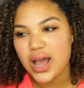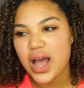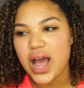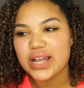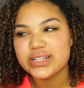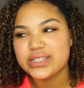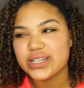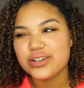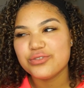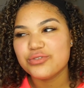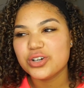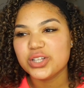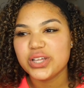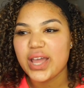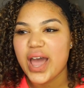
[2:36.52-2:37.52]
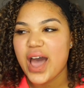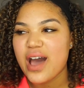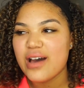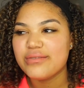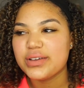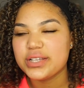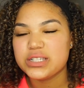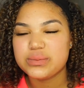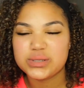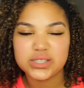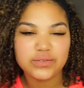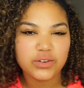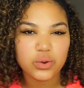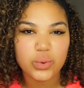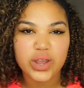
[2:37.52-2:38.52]
I didn't really have a
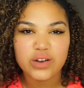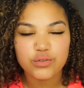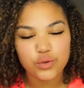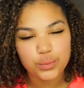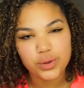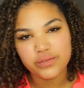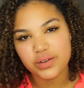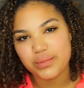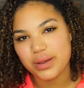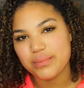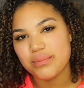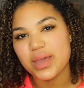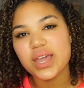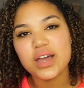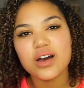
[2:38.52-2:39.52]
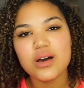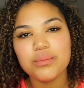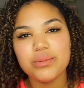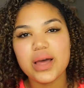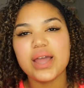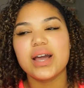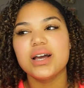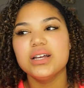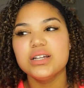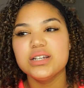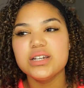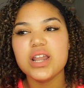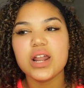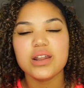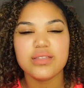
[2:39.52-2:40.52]
specific way of removing my makeup, like
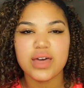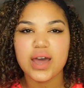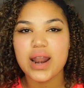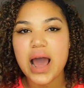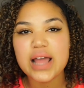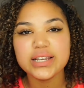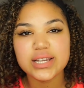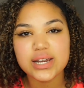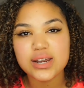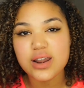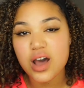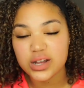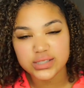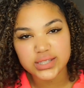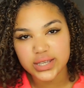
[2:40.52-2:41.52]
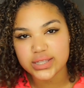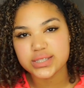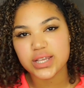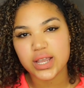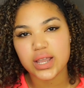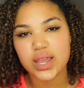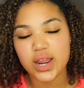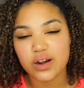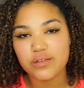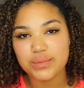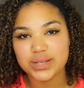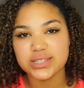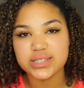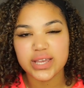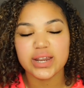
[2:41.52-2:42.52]
none of that. I did not take care of
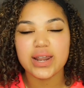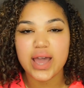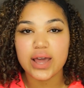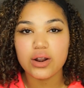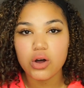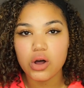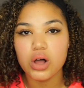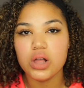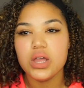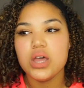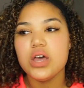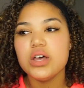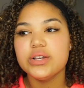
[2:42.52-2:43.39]
my skin at all.